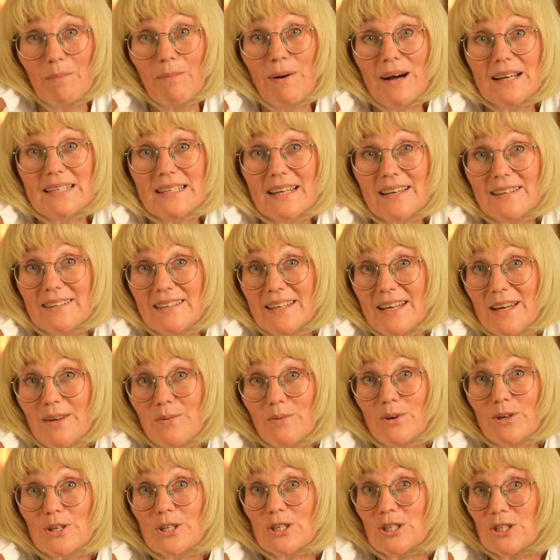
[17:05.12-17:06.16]
but they
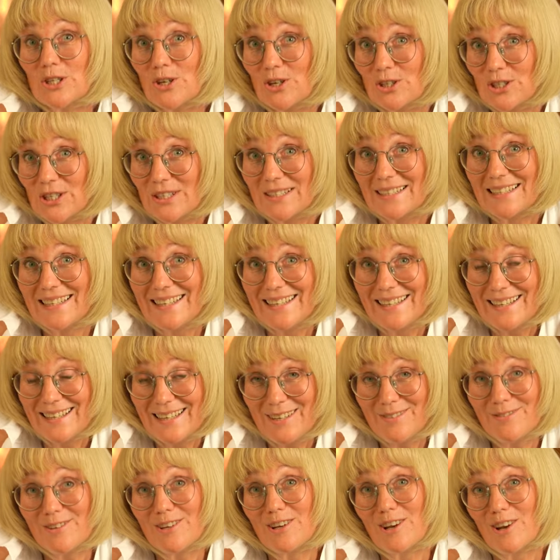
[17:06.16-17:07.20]
were certainly
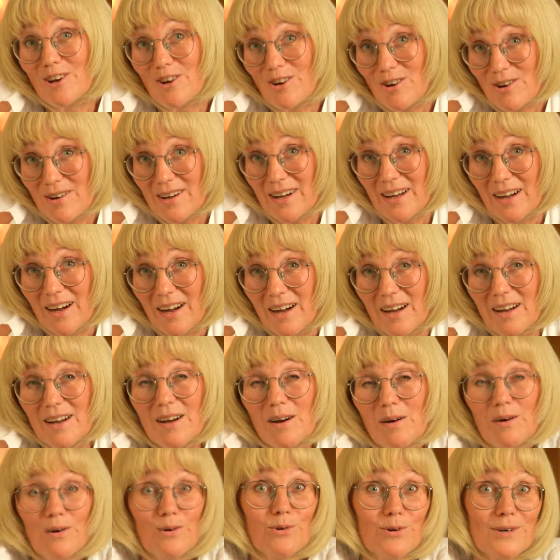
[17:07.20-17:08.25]
living longer,
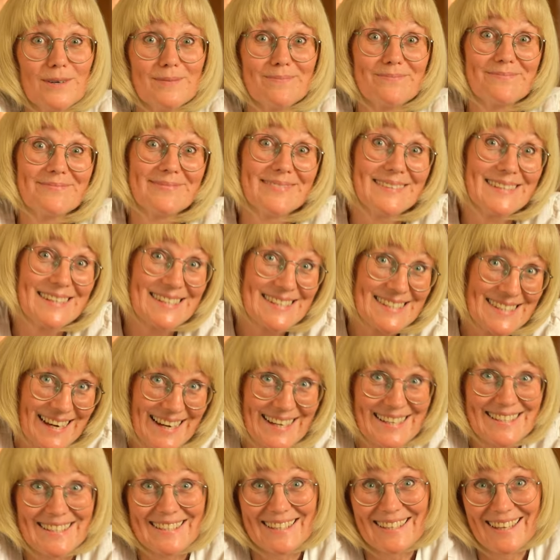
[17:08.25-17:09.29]
more
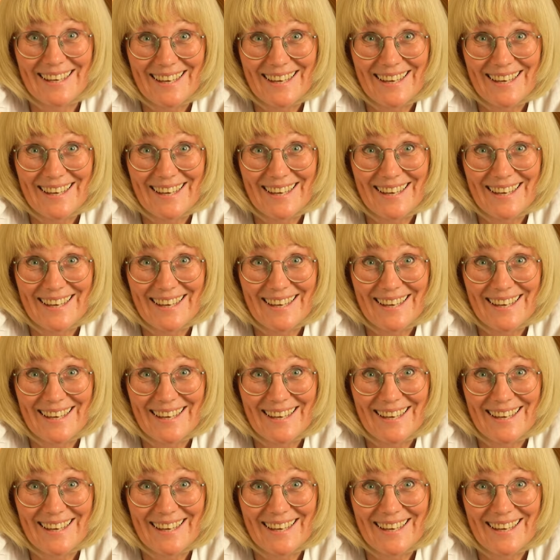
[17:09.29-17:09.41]
exciting